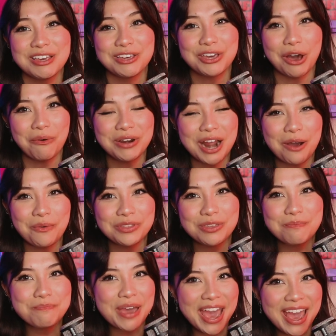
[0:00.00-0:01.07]
Going out with
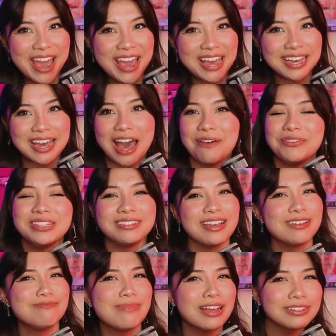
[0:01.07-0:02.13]
a bang. Haven't
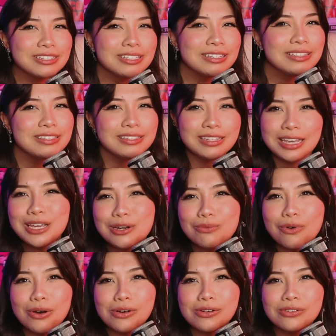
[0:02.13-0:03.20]
done much since Teen
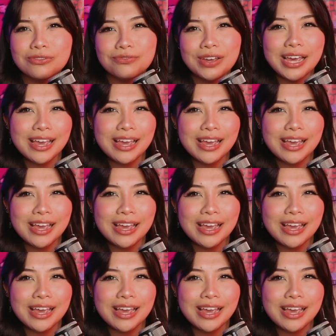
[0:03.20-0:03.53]
Wolf.